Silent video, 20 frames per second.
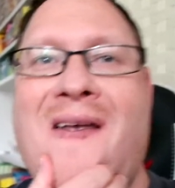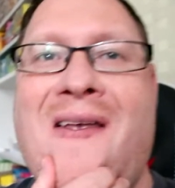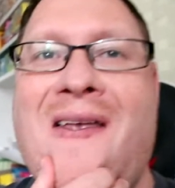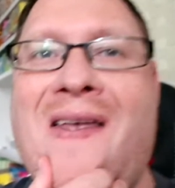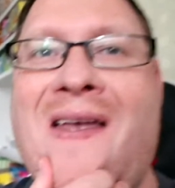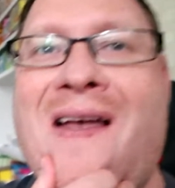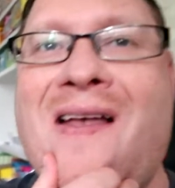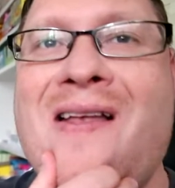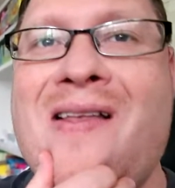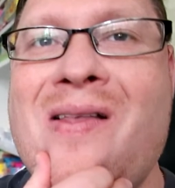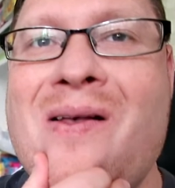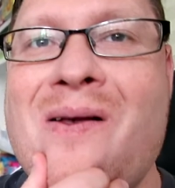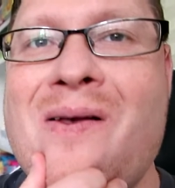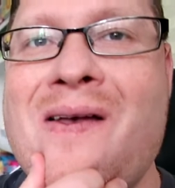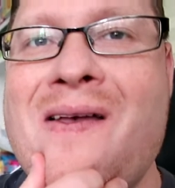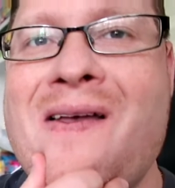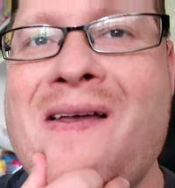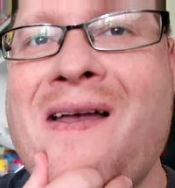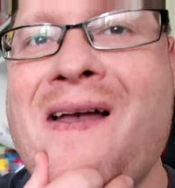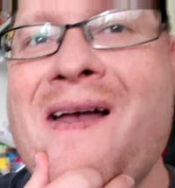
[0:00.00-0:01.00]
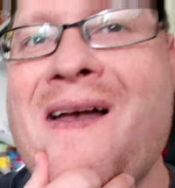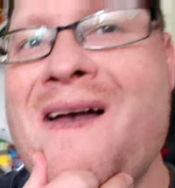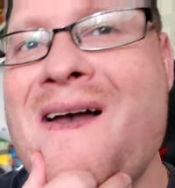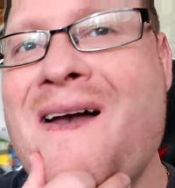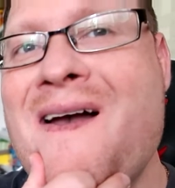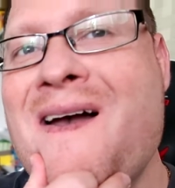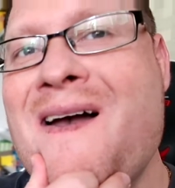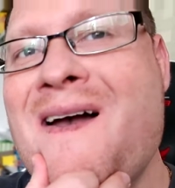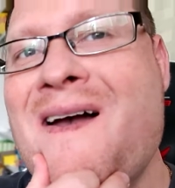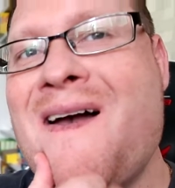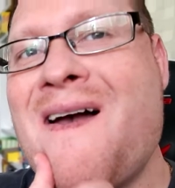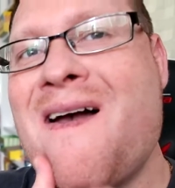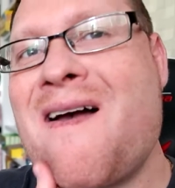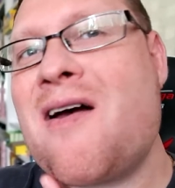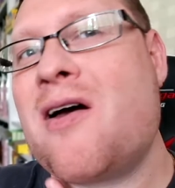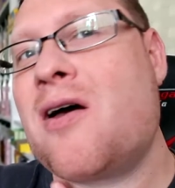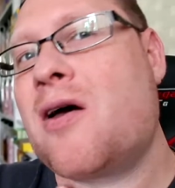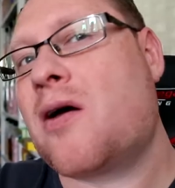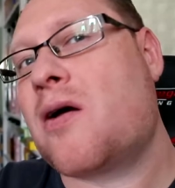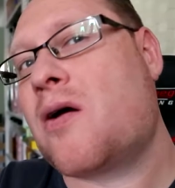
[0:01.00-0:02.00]
yeah, it's looking
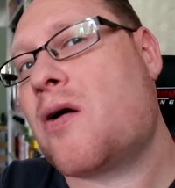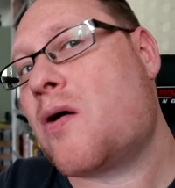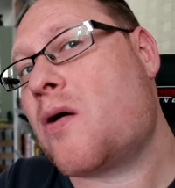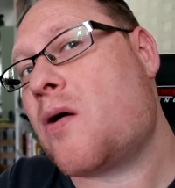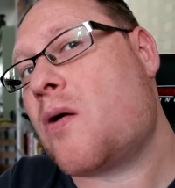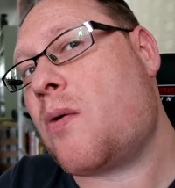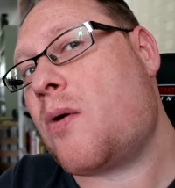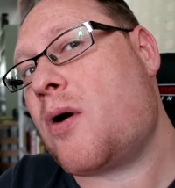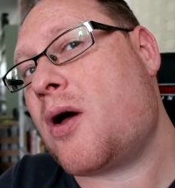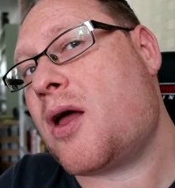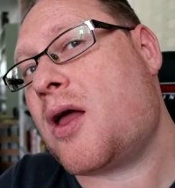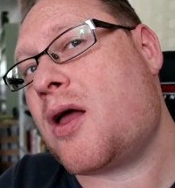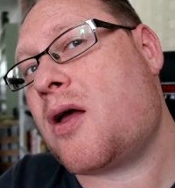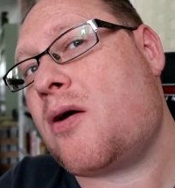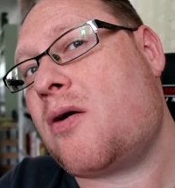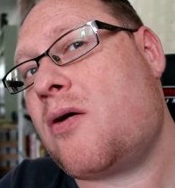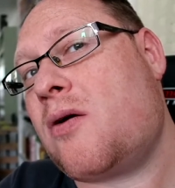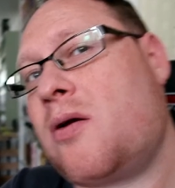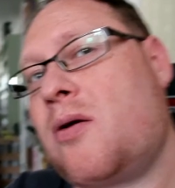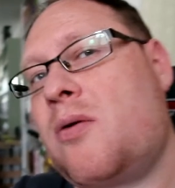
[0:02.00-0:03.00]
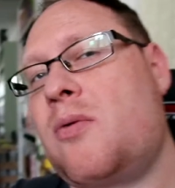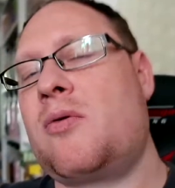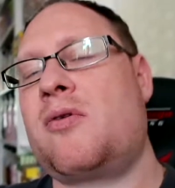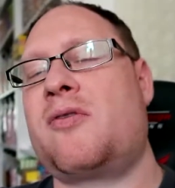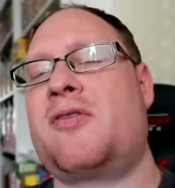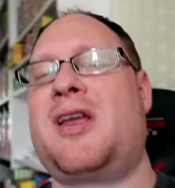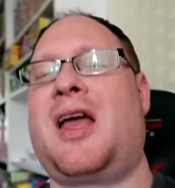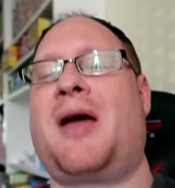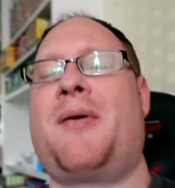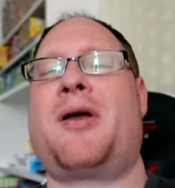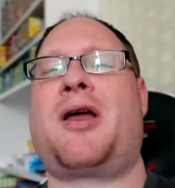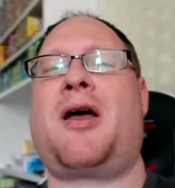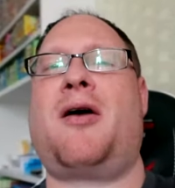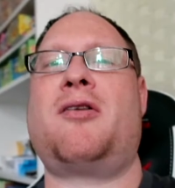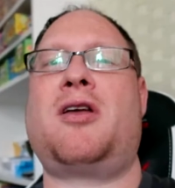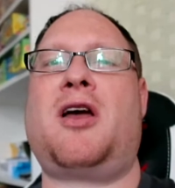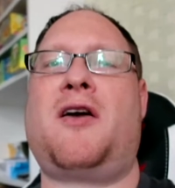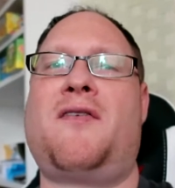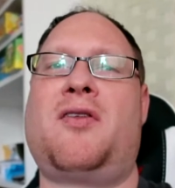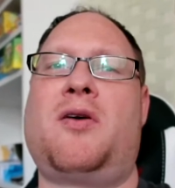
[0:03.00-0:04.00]
quite good. We'll see how it
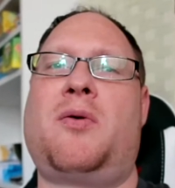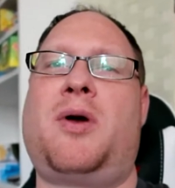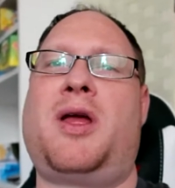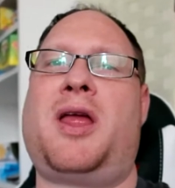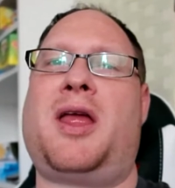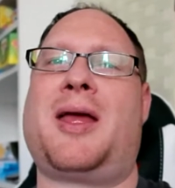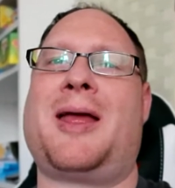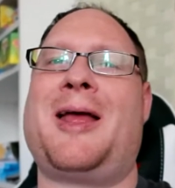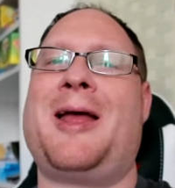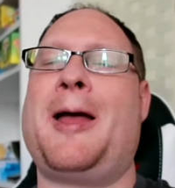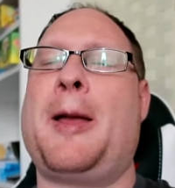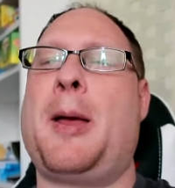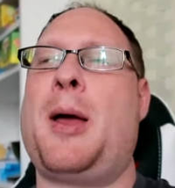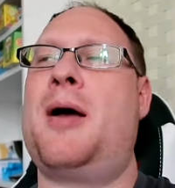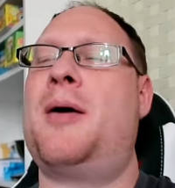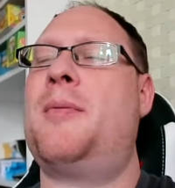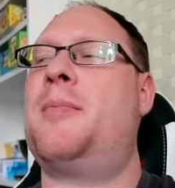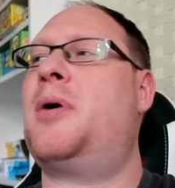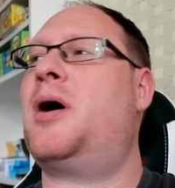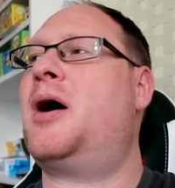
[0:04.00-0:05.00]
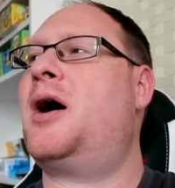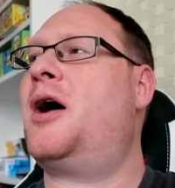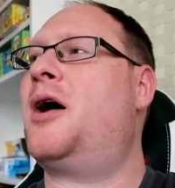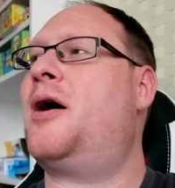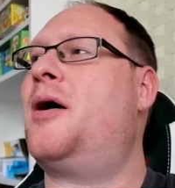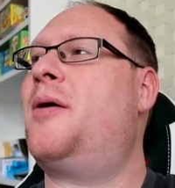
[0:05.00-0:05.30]
goes over the week. But